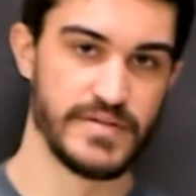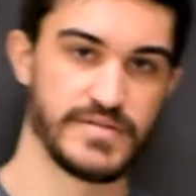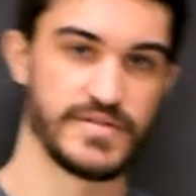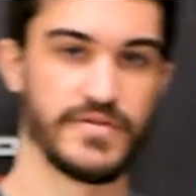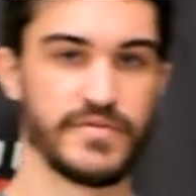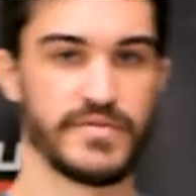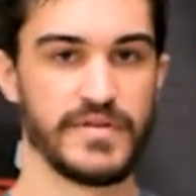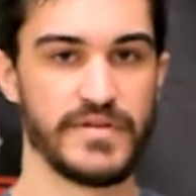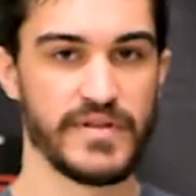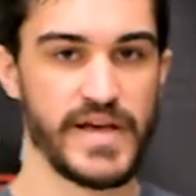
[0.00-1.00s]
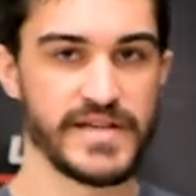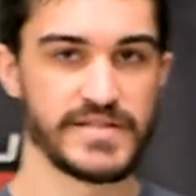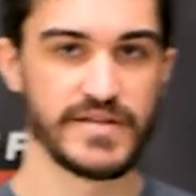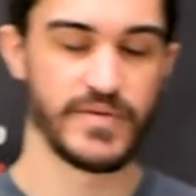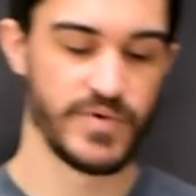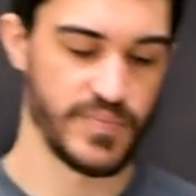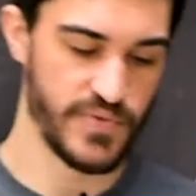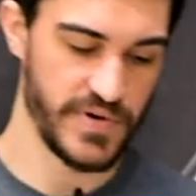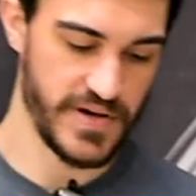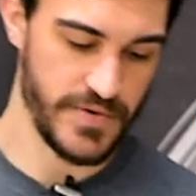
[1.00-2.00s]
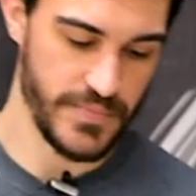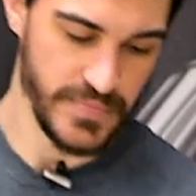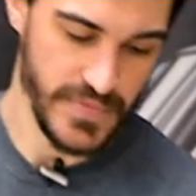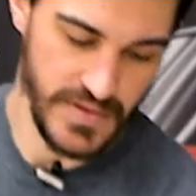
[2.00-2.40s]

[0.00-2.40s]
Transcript: So the last thing I want to point out